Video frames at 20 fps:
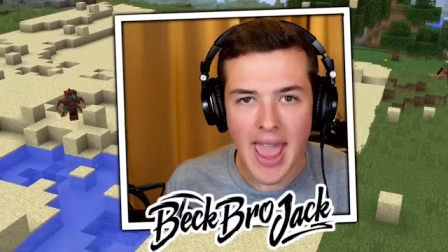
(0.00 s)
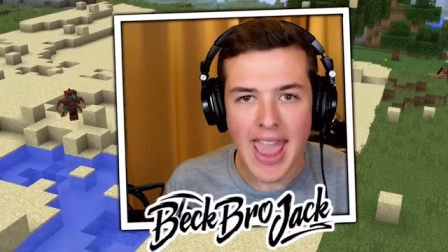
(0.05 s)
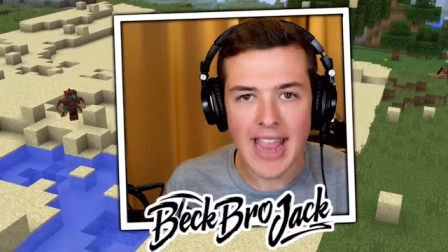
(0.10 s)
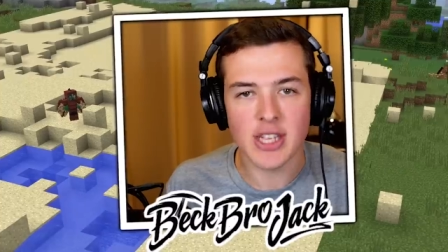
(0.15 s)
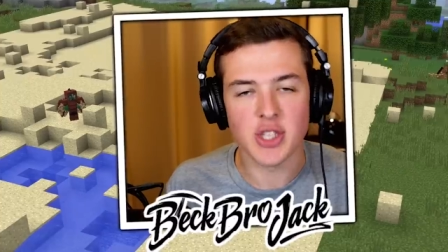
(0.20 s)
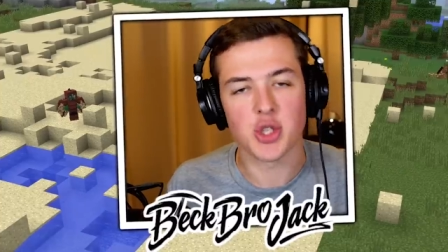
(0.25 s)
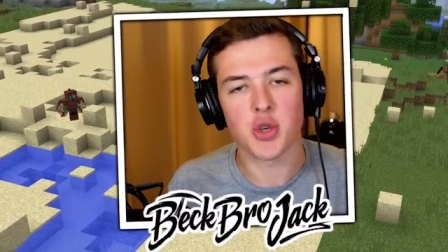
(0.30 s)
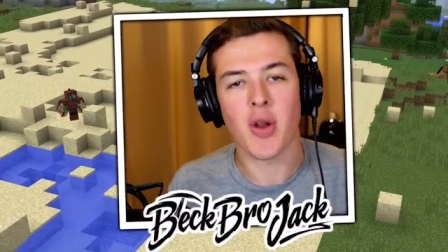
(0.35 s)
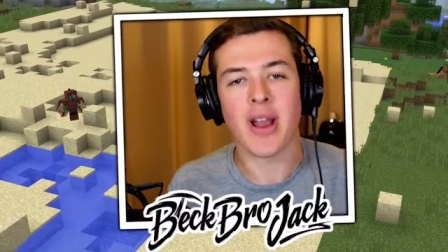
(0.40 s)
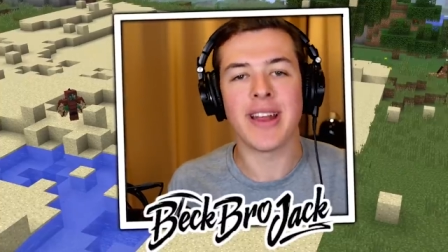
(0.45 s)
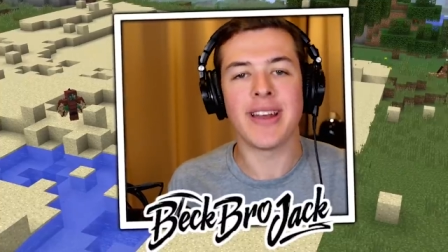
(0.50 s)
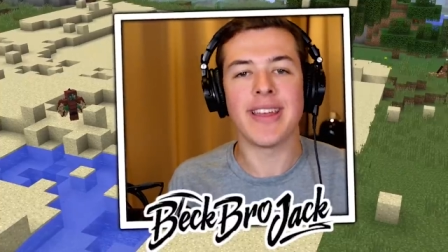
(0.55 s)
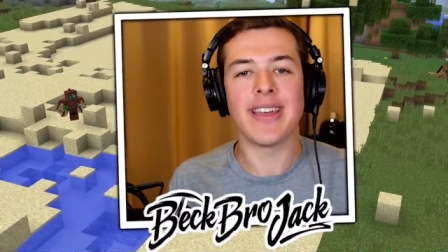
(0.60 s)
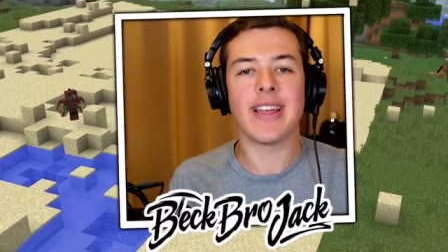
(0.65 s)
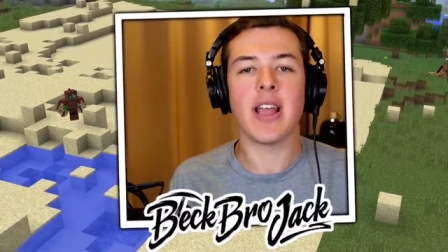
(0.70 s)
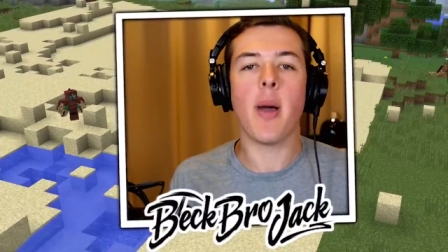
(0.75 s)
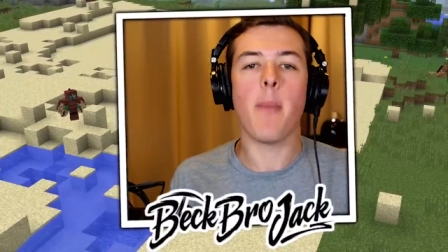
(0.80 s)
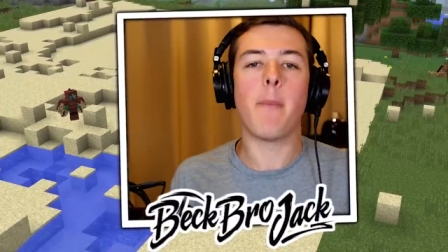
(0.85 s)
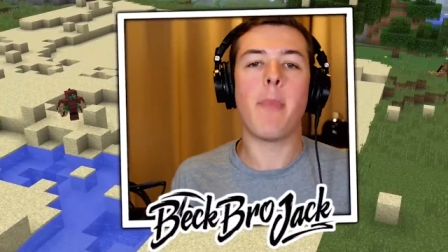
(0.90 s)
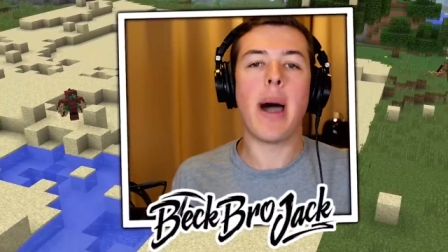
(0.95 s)
and
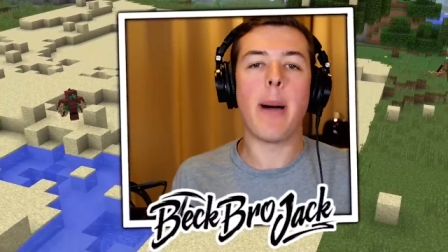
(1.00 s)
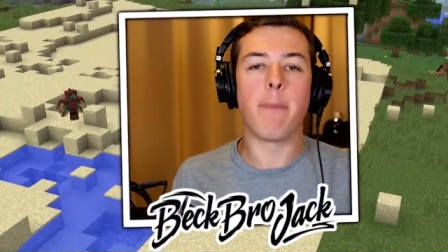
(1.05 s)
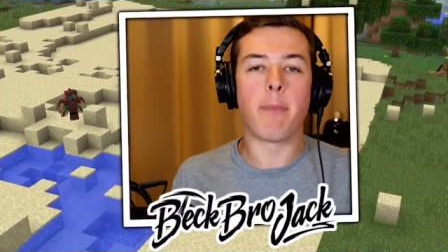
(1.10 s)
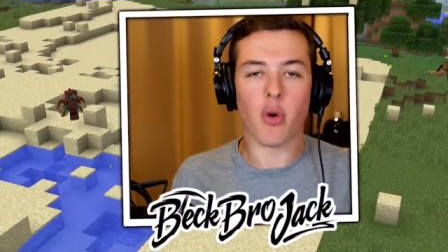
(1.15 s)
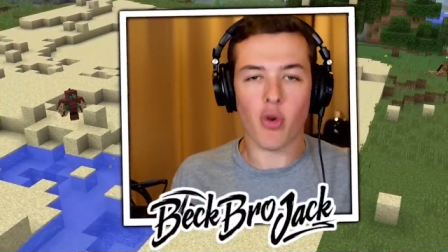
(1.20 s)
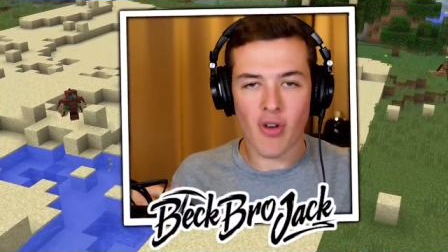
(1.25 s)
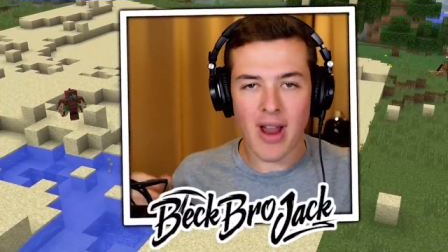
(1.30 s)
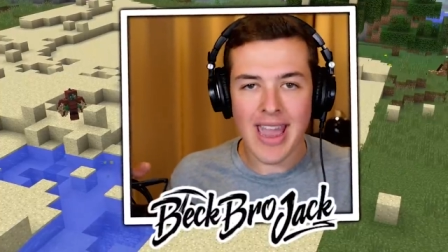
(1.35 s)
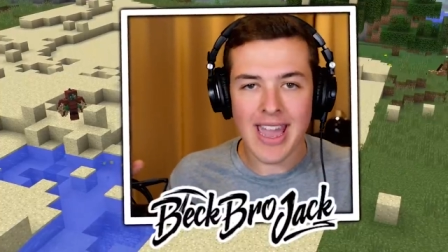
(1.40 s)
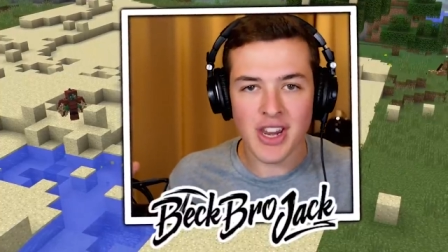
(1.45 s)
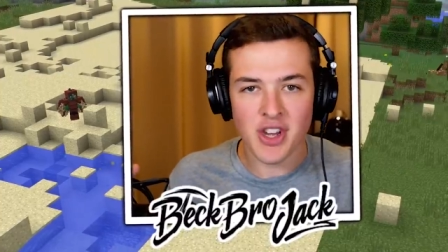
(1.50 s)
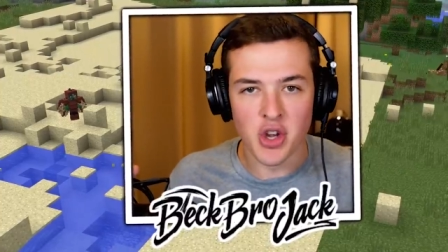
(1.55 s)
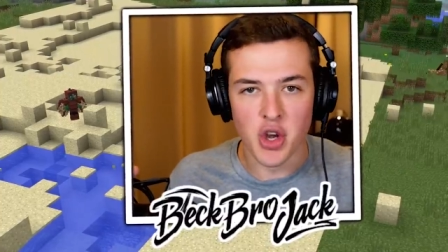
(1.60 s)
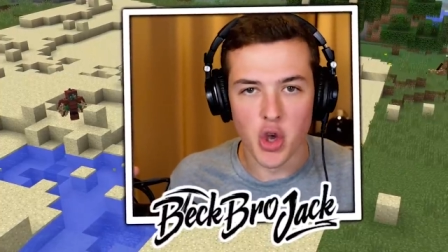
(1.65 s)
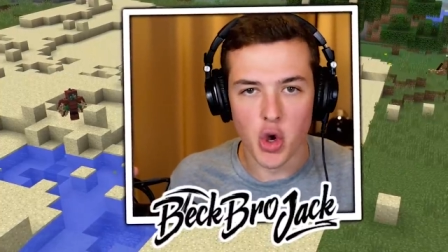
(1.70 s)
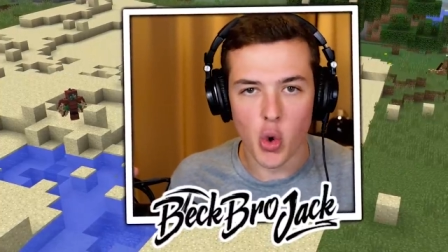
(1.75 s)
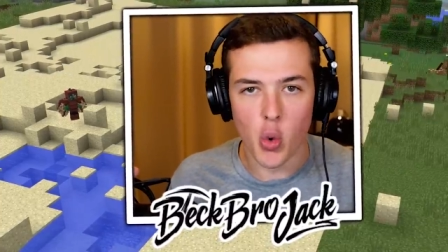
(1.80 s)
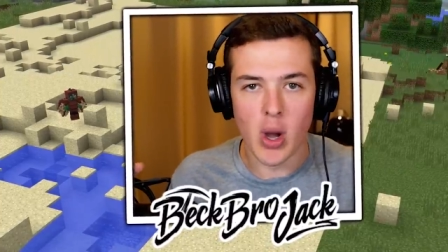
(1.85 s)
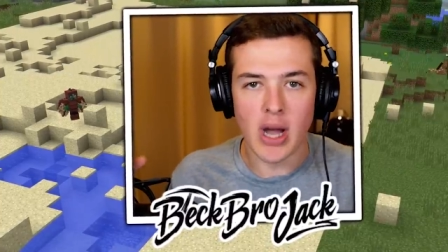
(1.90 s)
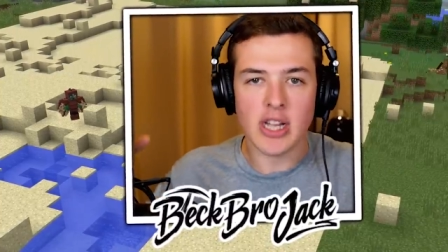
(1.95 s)
training my brand
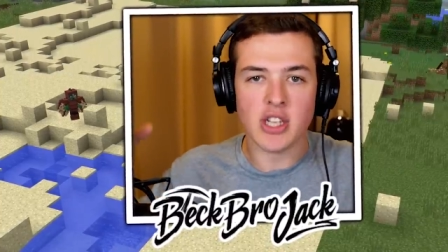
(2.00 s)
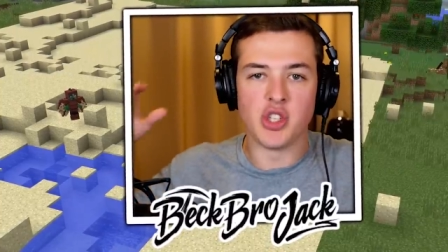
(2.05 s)
new